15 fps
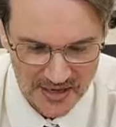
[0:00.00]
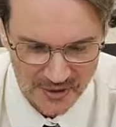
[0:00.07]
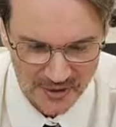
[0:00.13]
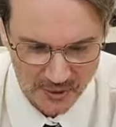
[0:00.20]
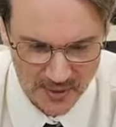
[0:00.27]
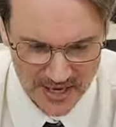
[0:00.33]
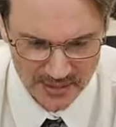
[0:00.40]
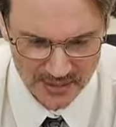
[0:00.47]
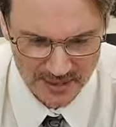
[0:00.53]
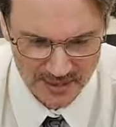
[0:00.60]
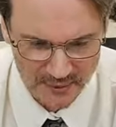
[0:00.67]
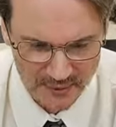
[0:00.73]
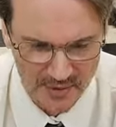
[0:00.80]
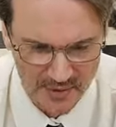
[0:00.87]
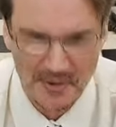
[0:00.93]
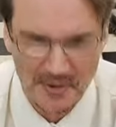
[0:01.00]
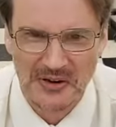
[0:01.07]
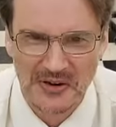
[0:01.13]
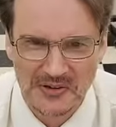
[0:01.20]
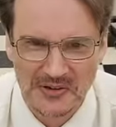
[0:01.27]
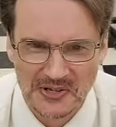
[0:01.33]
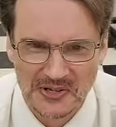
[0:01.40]
The recipe for the
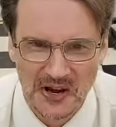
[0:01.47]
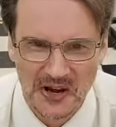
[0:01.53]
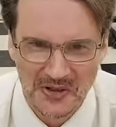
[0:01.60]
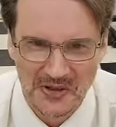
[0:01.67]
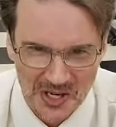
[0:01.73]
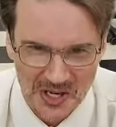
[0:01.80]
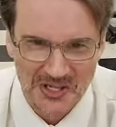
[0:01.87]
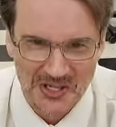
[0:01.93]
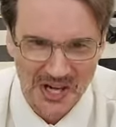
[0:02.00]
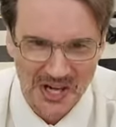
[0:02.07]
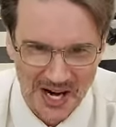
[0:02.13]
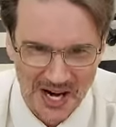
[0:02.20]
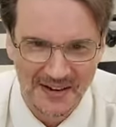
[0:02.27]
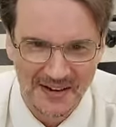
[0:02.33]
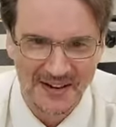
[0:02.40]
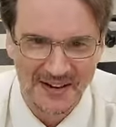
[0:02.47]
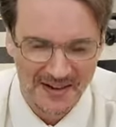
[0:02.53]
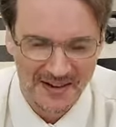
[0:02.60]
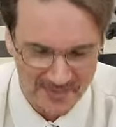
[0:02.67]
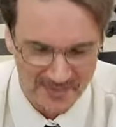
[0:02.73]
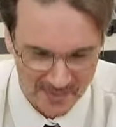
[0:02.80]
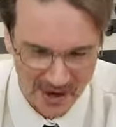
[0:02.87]
bitters on the inside
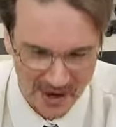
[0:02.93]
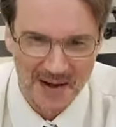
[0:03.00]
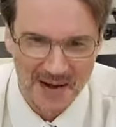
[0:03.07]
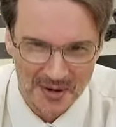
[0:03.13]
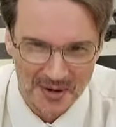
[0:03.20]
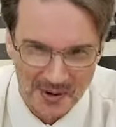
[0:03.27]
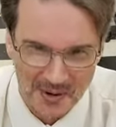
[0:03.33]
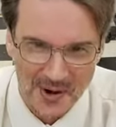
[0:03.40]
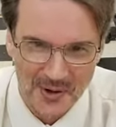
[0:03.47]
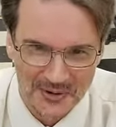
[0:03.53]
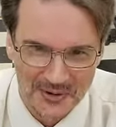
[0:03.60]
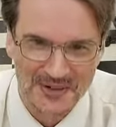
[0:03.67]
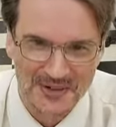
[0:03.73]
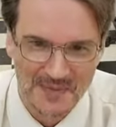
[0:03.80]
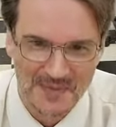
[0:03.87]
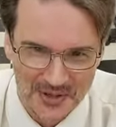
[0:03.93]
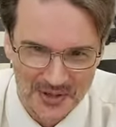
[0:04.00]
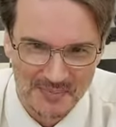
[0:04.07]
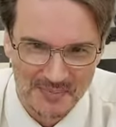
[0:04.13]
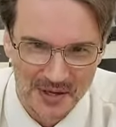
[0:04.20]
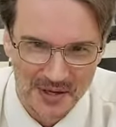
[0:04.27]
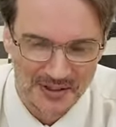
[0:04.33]
of Mariah Monroe's
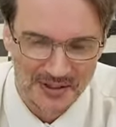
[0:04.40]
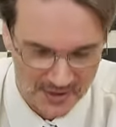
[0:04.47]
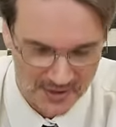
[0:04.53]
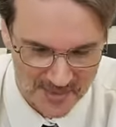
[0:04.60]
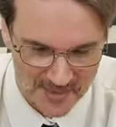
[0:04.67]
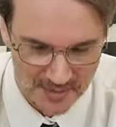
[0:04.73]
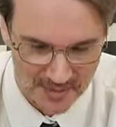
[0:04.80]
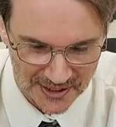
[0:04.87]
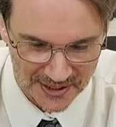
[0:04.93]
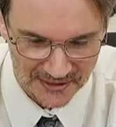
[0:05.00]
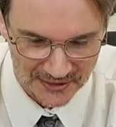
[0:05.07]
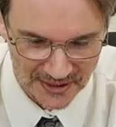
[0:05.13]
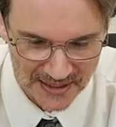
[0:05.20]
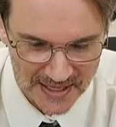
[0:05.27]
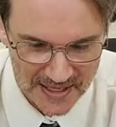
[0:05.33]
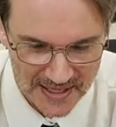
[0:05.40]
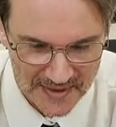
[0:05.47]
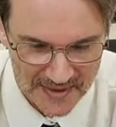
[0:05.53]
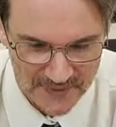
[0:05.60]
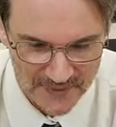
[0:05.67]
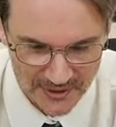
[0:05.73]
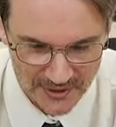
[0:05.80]
music book, drum please,
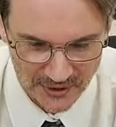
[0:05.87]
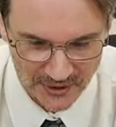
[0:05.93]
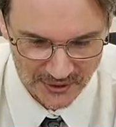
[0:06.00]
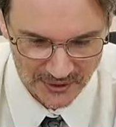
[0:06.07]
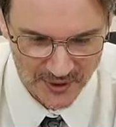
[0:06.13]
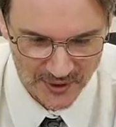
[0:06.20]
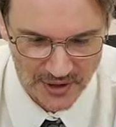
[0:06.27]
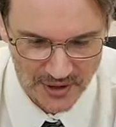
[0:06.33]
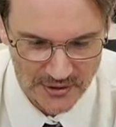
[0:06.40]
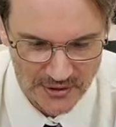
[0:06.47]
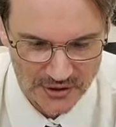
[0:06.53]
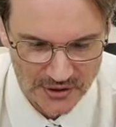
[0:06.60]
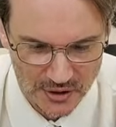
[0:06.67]
is as follows.